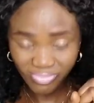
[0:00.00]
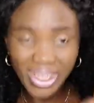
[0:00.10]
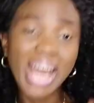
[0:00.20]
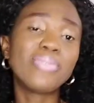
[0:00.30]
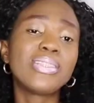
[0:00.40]

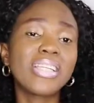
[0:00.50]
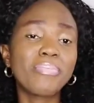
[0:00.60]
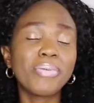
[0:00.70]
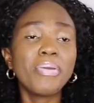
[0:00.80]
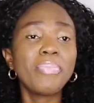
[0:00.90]
I'll think
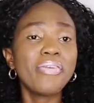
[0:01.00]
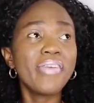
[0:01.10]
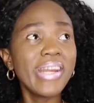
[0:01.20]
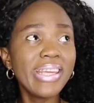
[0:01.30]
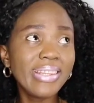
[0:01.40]
about maybe a
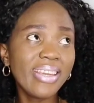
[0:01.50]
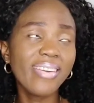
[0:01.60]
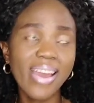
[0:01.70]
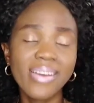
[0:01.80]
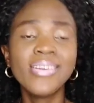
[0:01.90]
rainy day. Yeah,